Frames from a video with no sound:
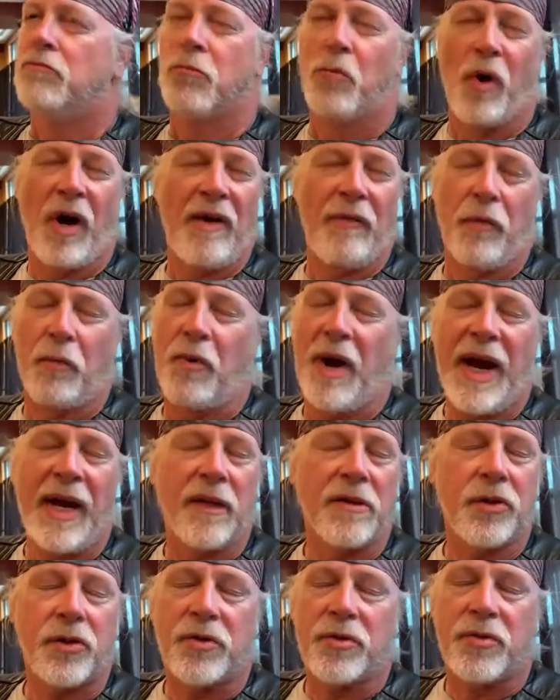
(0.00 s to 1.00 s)
wherever
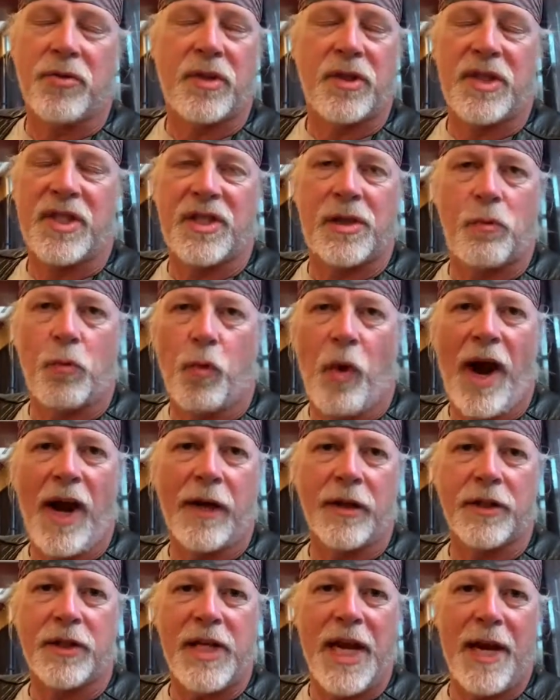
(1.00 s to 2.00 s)
Rattles
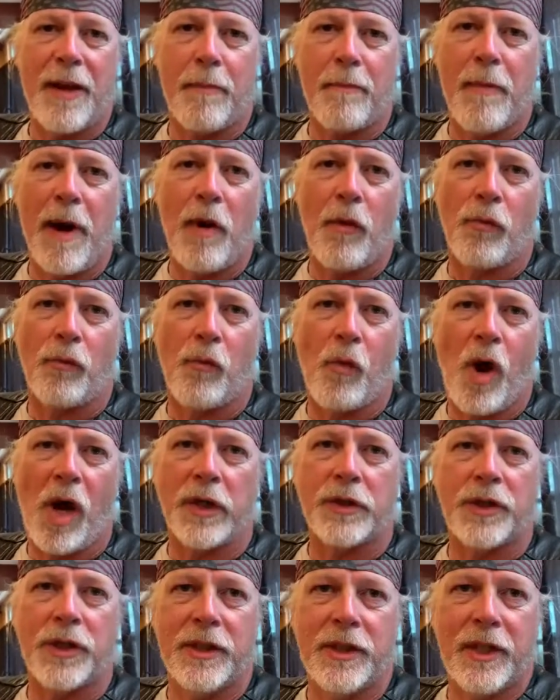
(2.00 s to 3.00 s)
Rattlesnake Mountain,
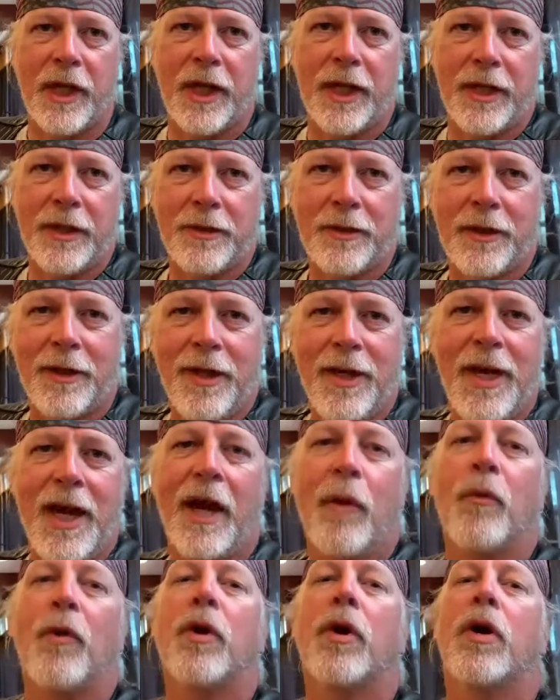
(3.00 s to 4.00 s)
Washington is,
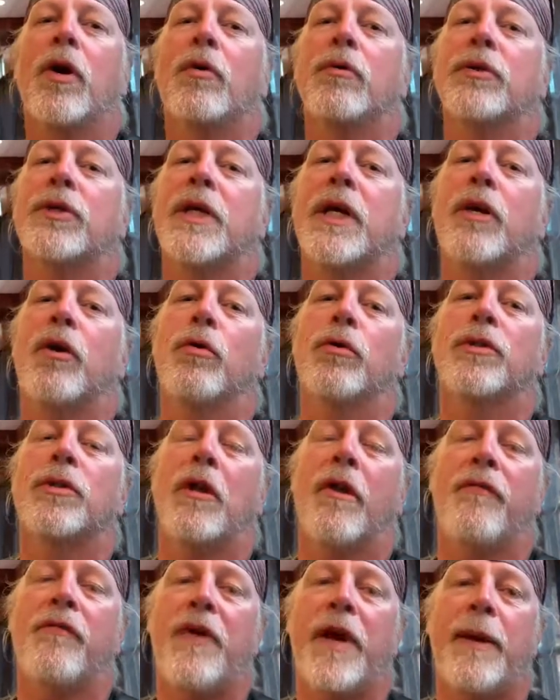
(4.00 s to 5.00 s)
and we're going to go see Gold
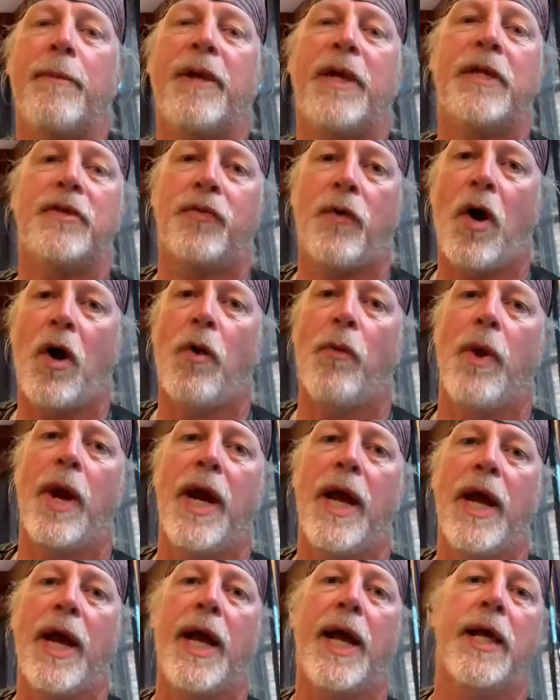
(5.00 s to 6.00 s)
Star family as far
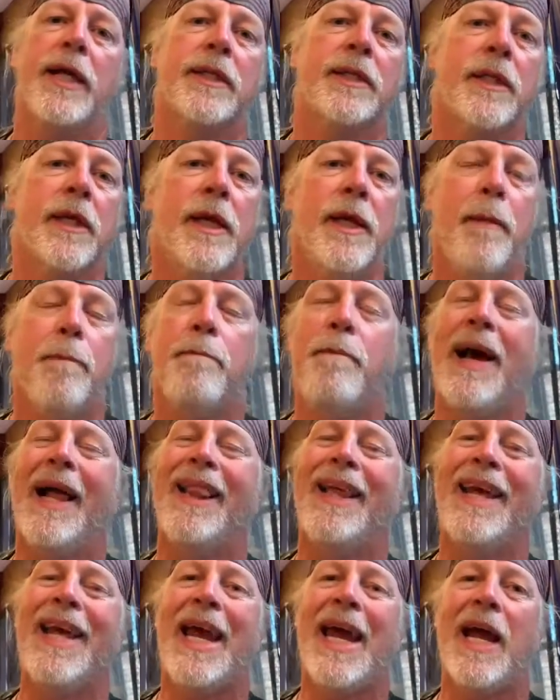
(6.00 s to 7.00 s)
away as
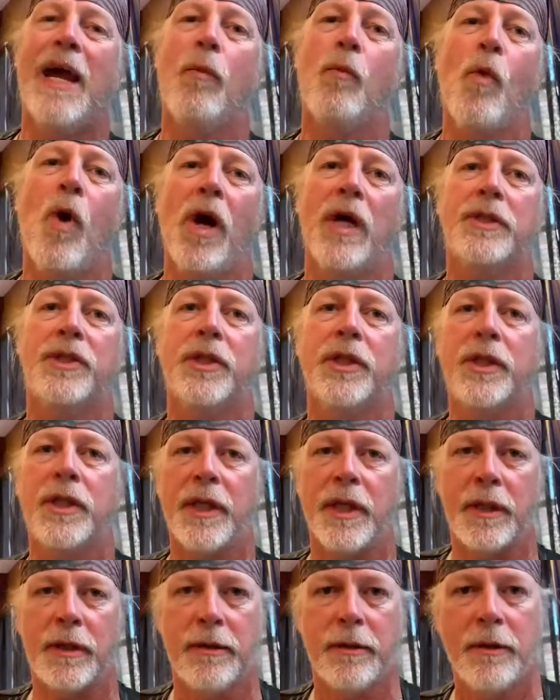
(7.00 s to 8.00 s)
Bellingham,
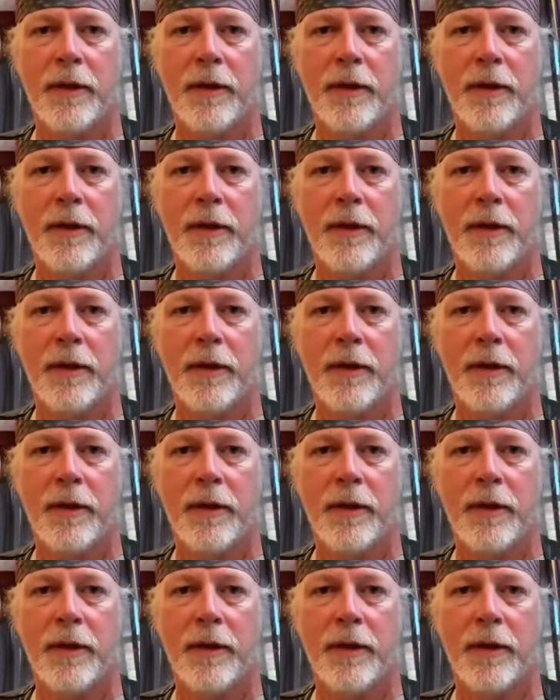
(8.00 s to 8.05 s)
Washington.